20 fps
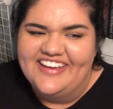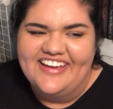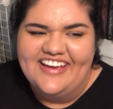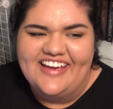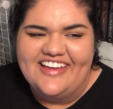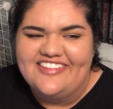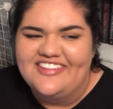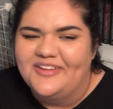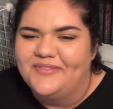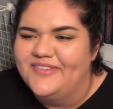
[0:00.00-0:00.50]

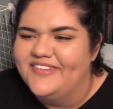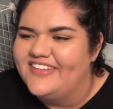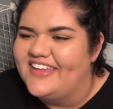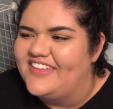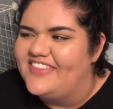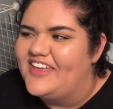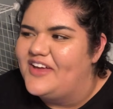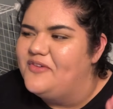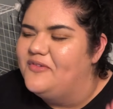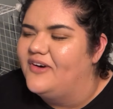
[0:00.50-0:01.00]
it's almost
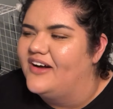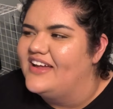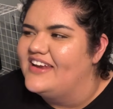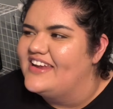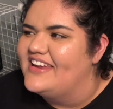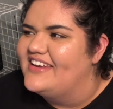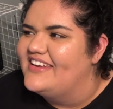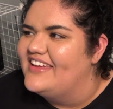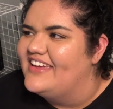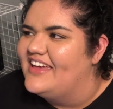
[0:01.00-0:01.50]
like they
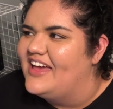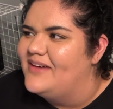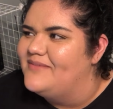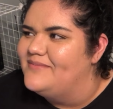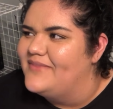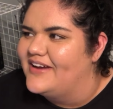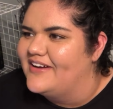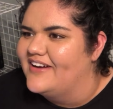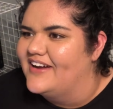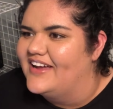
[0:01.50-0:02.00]
wanted
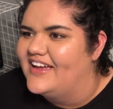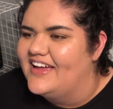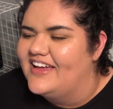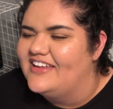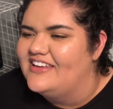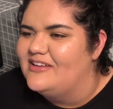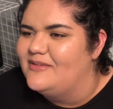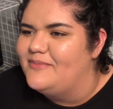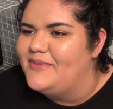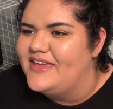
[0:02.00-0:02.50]

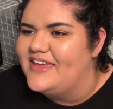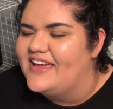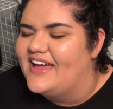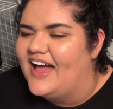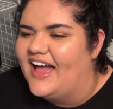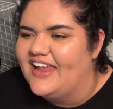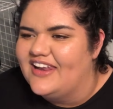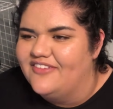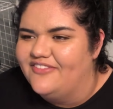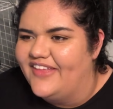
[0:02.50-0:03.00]
America to be
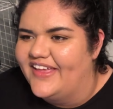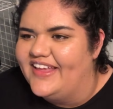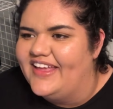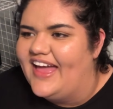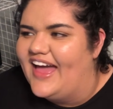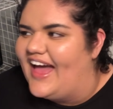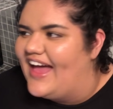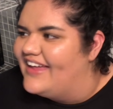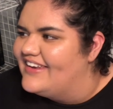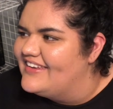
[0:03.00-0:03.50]
kind of like
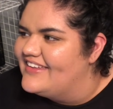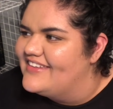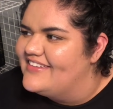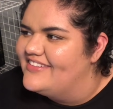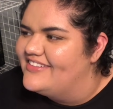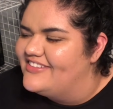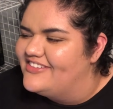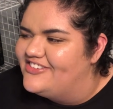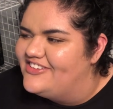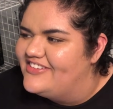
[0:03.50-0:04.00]

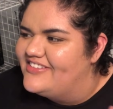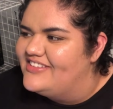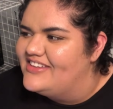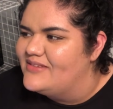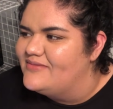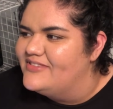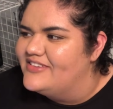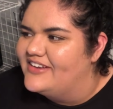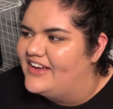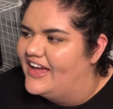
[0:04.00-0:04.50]
Katniss. She
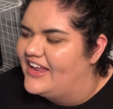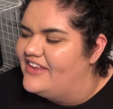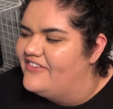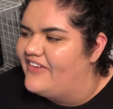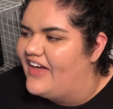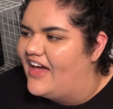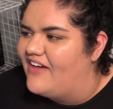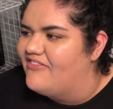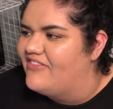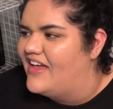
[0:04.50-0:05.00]
seems to kind of
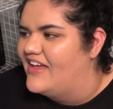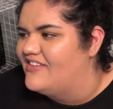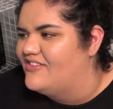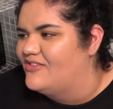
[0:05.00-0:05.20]
have that